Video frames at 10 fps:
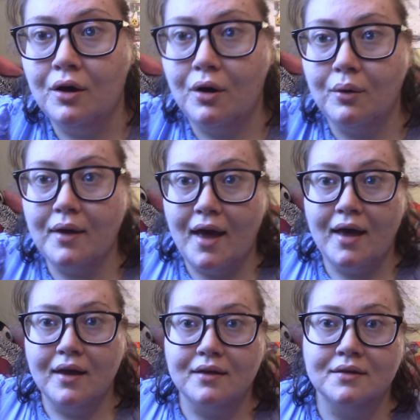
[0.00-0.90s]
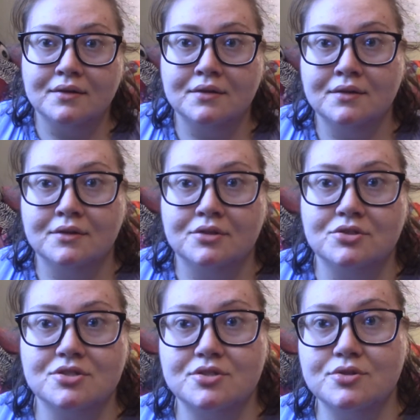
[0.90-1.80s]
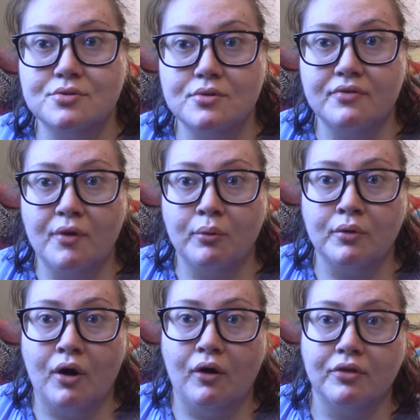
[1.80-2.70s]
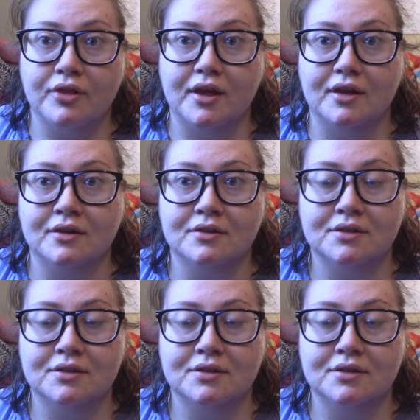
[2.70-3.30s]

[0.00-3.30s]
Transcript: okay? Just do the phone call thing.